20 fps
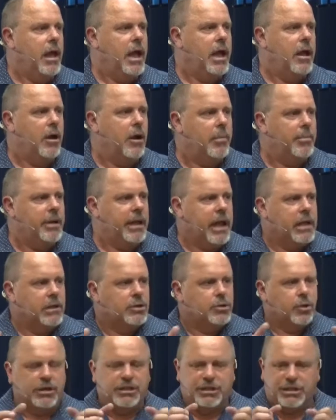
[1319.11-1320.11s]
And I
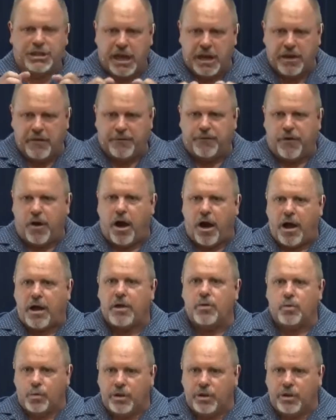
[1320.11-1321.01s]
began to identify